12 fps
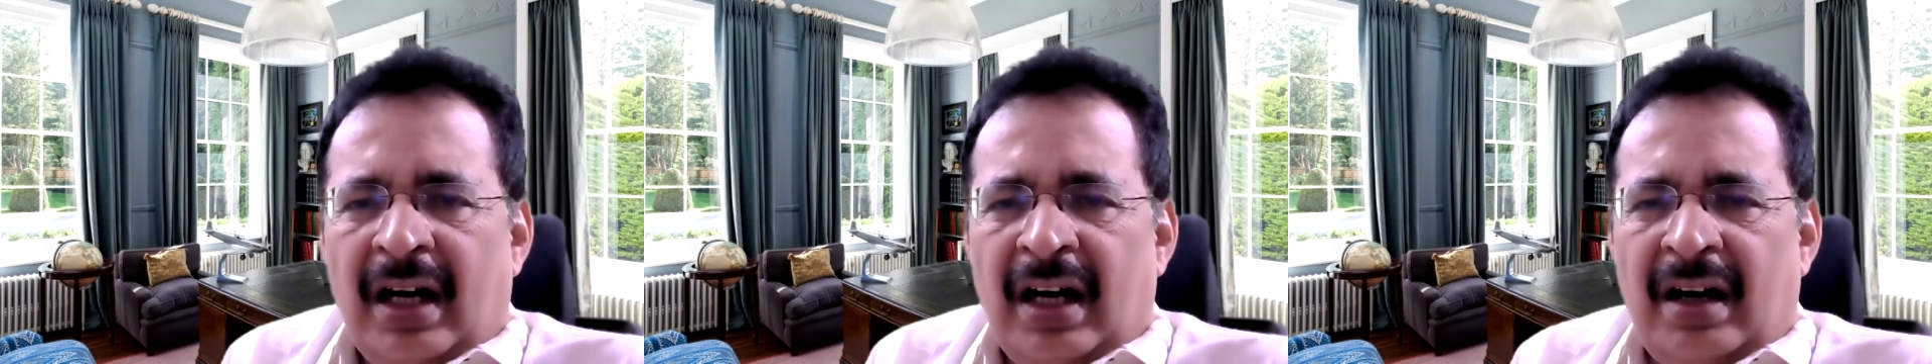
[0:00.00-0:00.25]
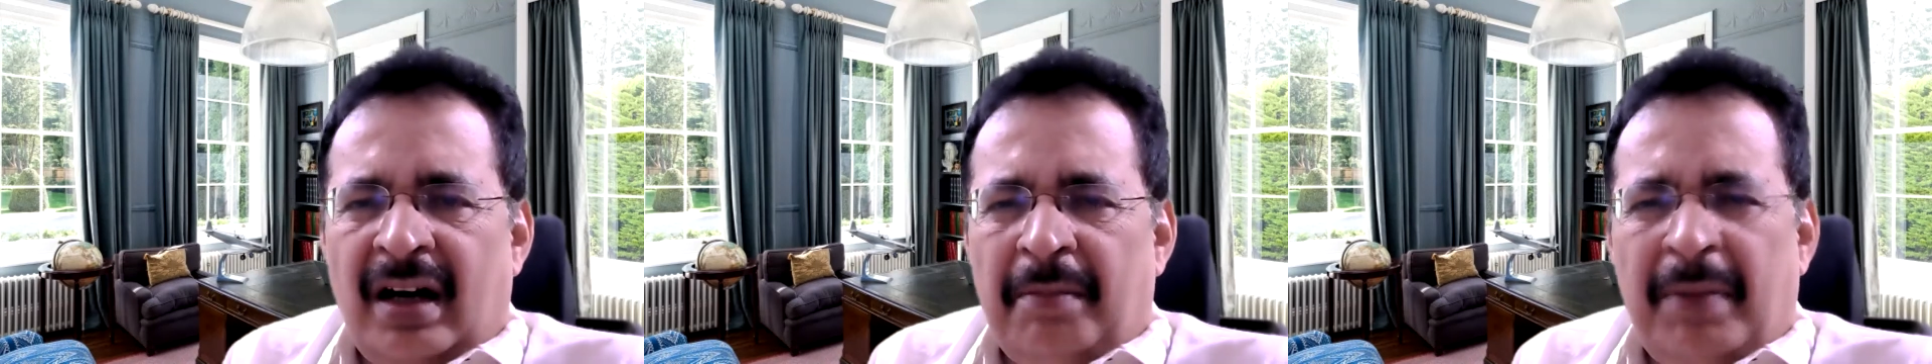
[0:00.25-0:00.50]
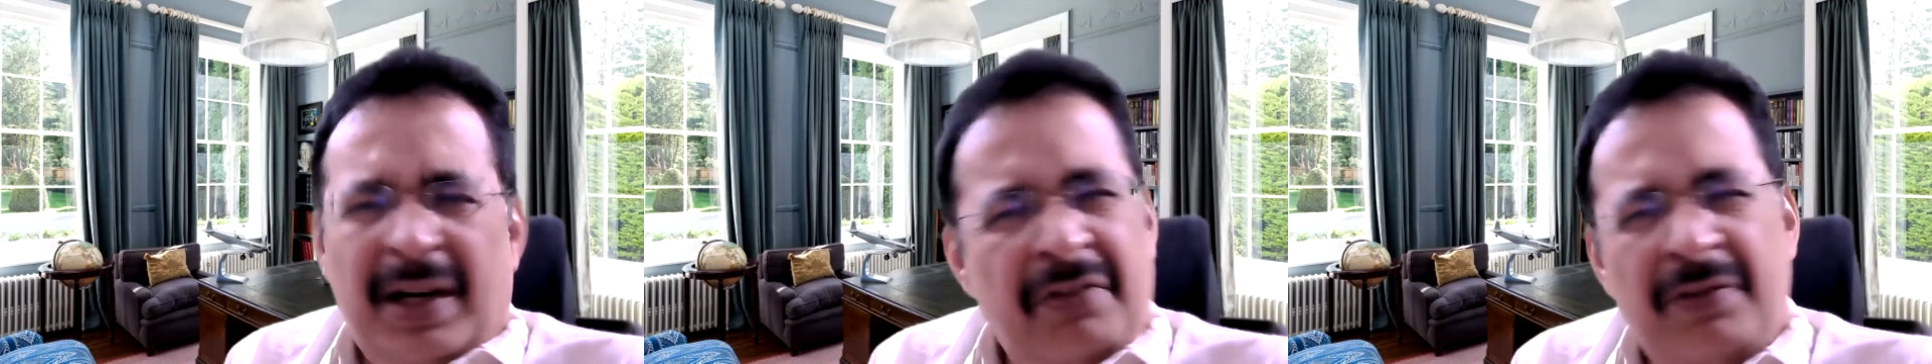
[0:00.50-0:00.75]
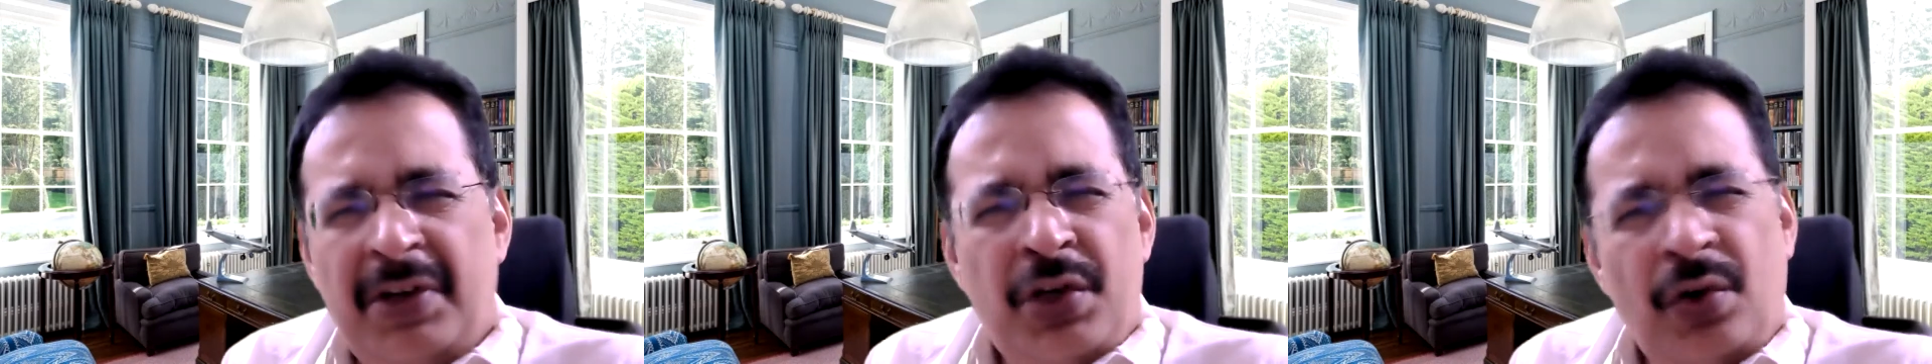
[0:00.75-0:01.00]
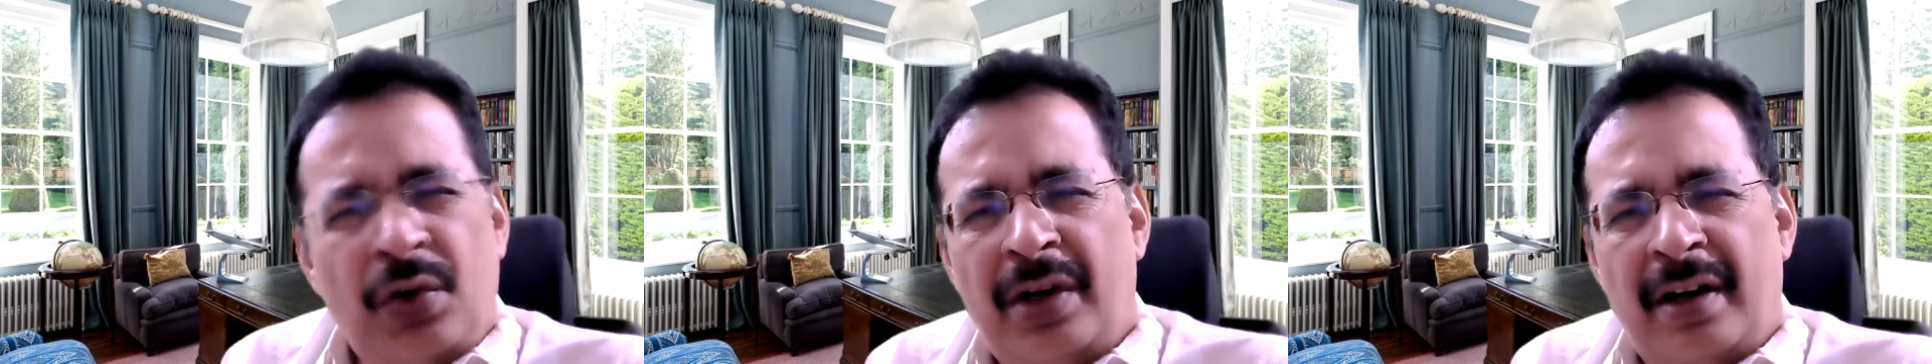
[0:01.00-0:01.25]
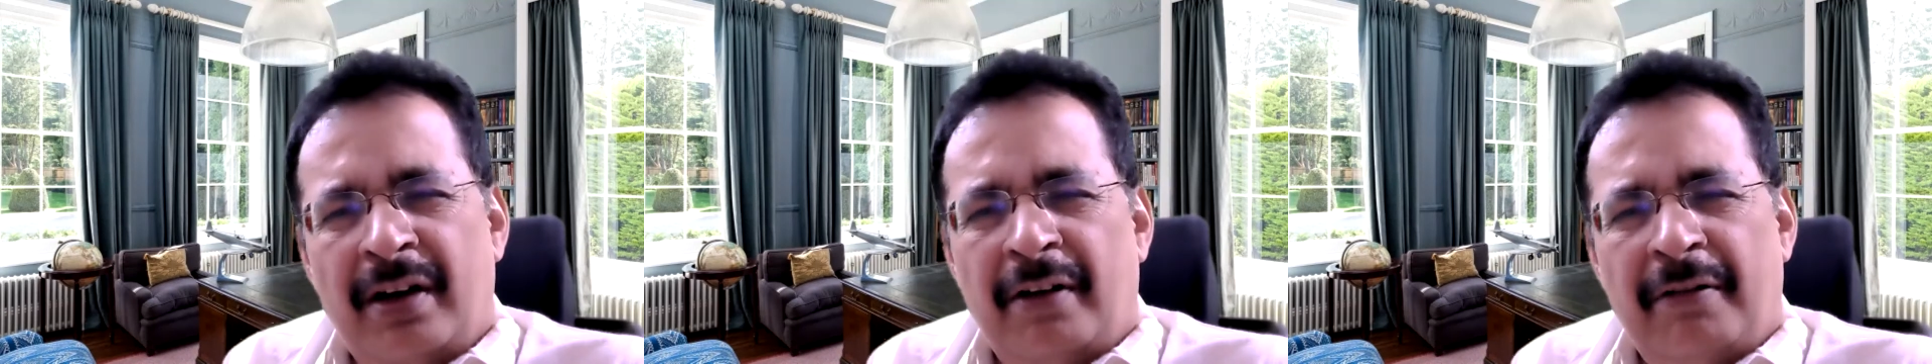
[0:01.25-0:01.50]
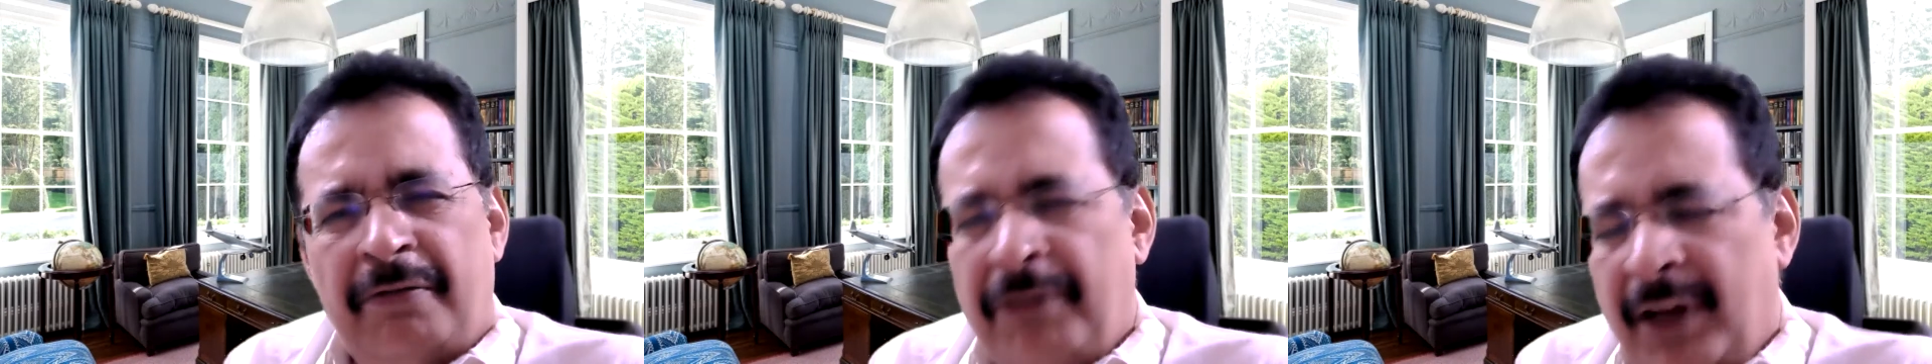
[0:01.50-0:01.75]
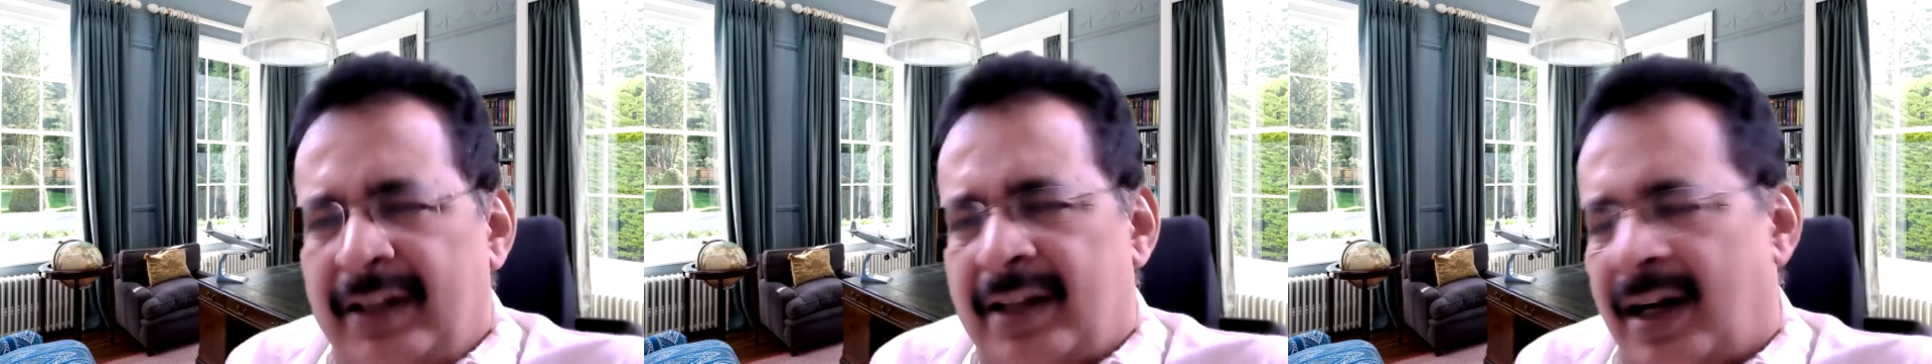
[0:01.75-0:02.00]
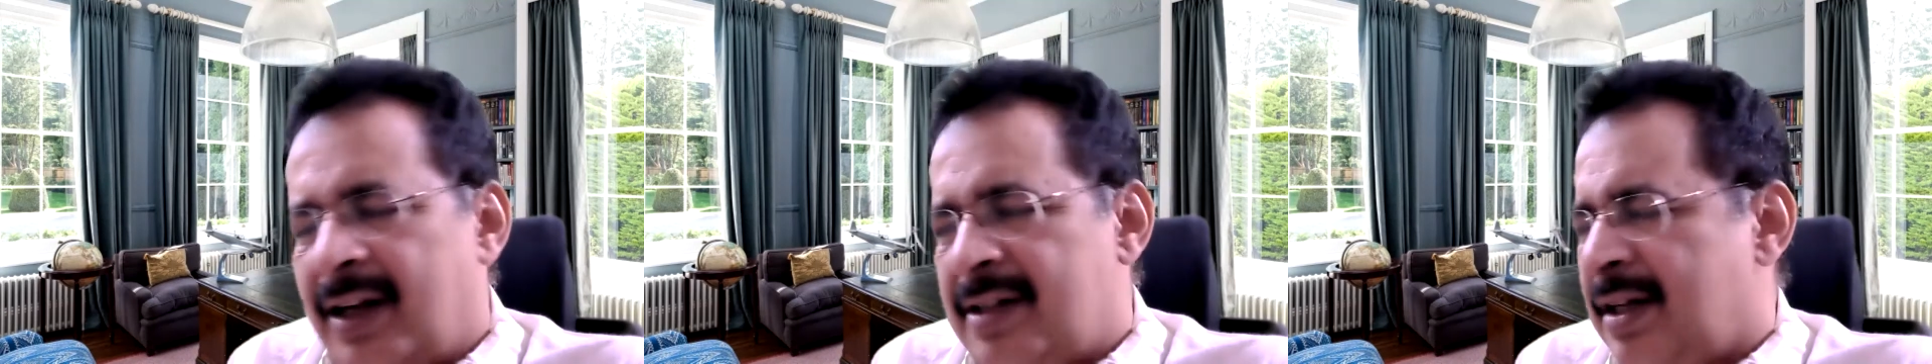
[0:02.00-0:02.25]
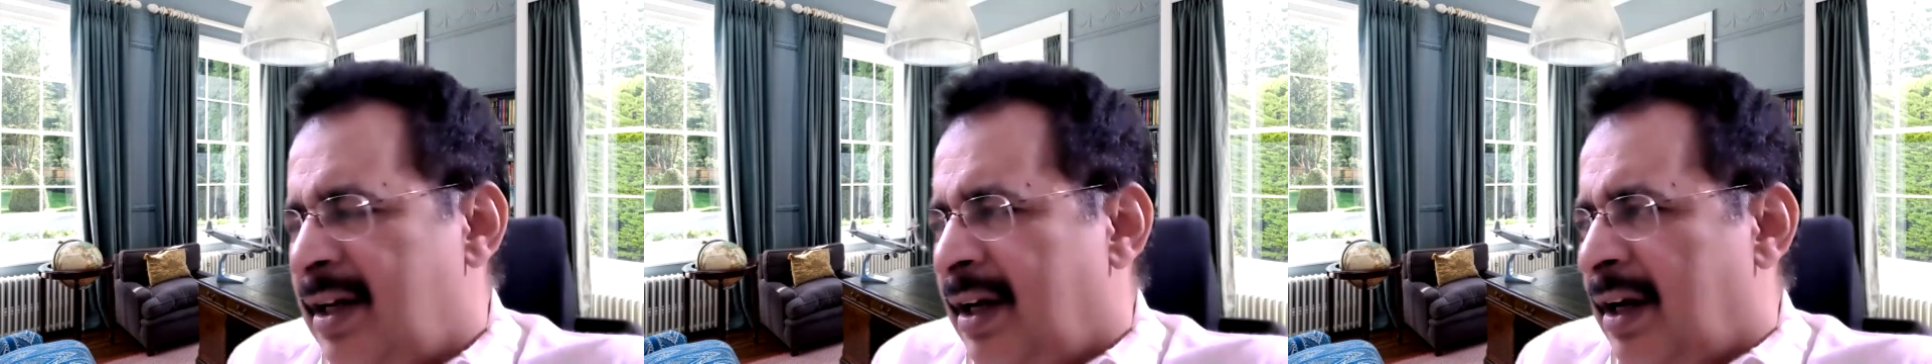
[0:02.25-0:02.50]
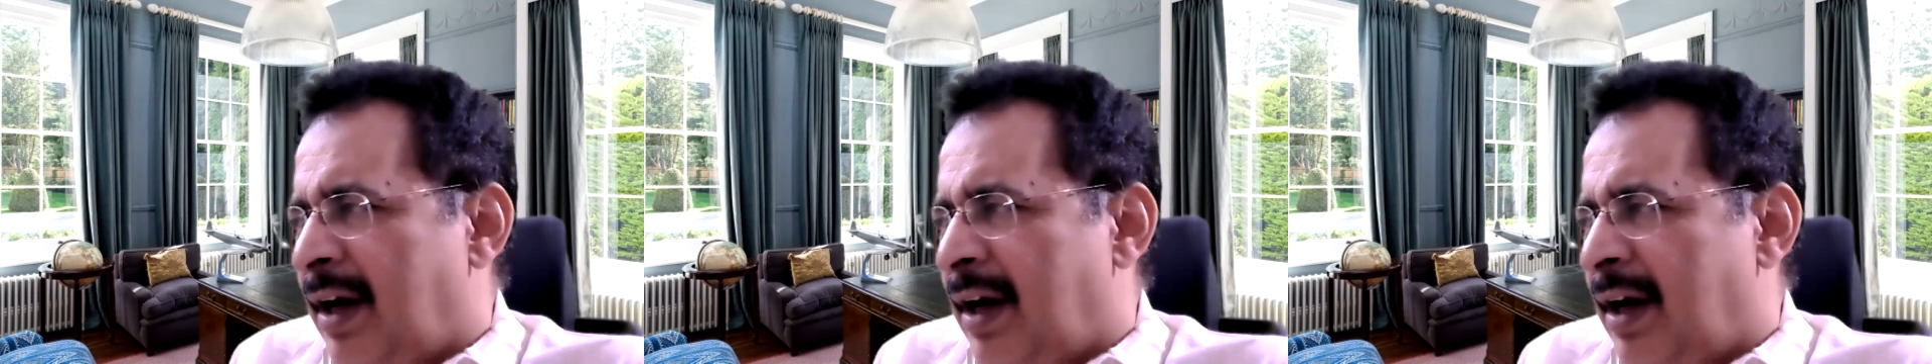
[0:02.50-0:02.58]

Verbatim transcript: Uh, but we should uh, feel that